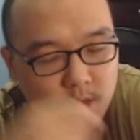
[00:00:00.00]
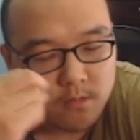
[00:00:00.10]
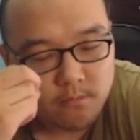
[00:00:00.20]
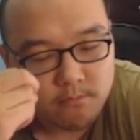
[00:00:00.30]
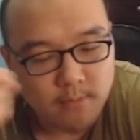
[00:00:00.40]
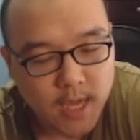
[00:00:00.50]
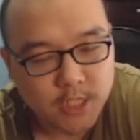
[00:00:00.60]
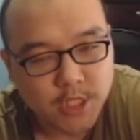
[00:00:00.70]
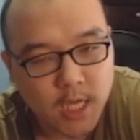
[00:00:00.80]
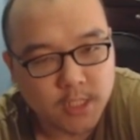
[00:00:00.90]
Make
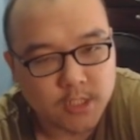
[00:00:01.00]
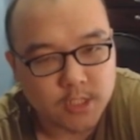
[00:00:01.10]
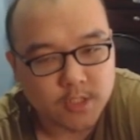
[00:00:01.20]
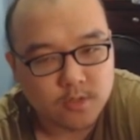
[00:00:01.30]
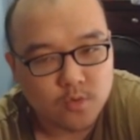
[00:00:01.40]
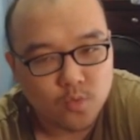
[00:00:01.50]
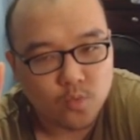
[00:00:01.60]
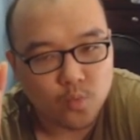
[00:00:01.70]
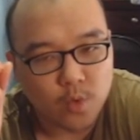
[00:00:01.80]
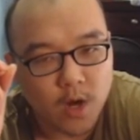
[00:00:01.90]
changes.
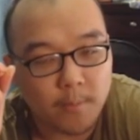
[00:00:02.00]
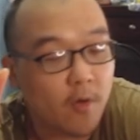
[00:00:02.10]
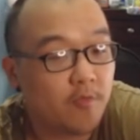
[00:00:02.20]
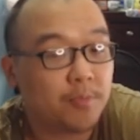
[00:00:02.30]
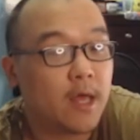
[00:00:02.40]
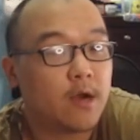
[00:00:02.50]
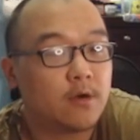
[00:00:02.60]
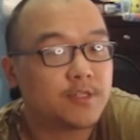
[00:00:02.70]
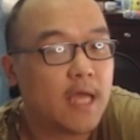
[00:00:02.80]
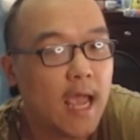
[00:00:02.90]
We are both
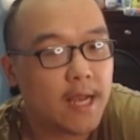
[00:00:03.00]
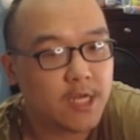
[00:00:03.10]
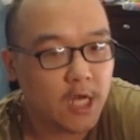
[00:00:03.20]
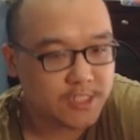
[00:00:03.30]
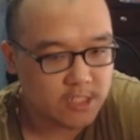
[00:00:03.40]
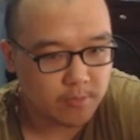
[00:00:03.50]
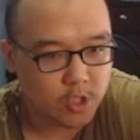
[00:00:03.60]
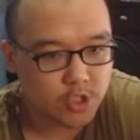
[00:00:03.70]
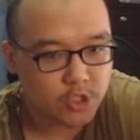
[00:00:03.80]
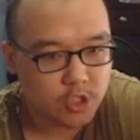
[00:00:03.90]
players and
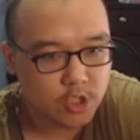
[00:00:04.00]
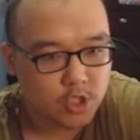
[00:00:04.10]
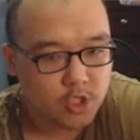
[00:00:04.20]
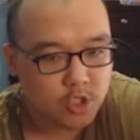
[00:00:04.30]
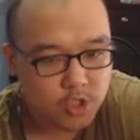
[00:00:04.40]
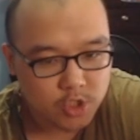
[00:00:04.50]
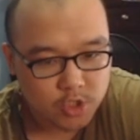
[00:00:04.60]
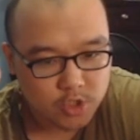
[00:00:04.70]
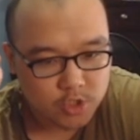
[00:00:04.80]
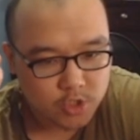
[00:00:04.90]
customers.
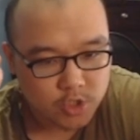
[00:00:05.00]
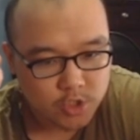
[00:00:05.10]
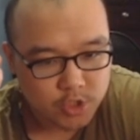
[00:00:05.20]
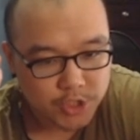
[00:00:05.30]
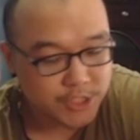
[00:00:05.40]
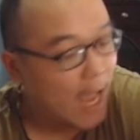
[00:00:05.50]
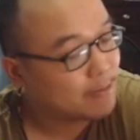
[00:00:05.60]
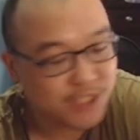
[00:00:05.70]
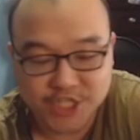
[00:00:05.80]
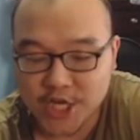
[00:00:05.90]
Stop
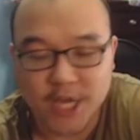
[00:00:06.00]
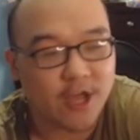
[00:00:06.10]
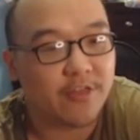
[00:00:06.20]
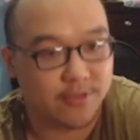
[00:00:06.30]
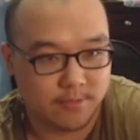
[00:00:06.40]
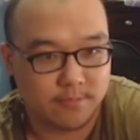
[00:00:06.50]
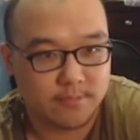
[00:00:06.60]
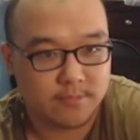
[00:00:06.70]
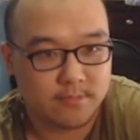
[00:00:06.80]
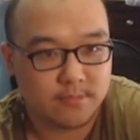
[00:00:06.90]
shitting on them.
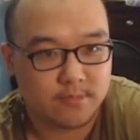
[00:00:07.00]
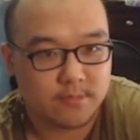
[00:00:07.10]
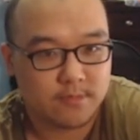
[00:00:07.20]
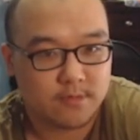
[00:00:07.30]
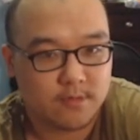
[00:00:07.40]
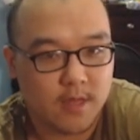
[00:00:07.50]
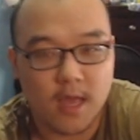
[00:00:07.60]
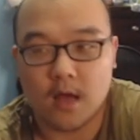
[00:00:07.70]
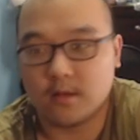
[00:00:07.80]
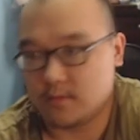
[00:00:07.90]
Like hell.